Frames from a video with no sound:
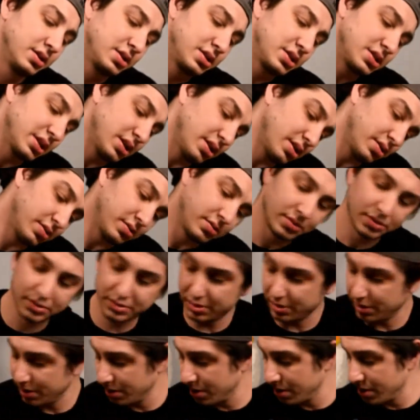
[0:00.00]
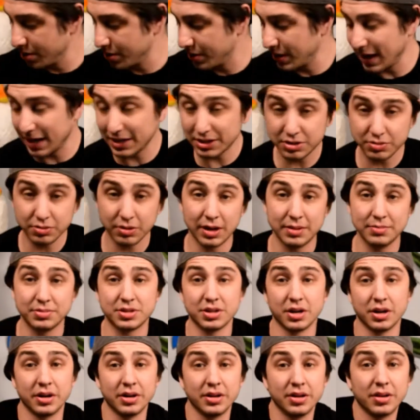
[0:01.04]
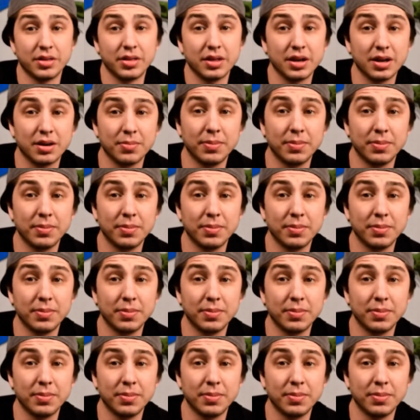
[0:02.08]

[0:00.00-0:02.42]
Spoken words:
So that's what I'm starting to think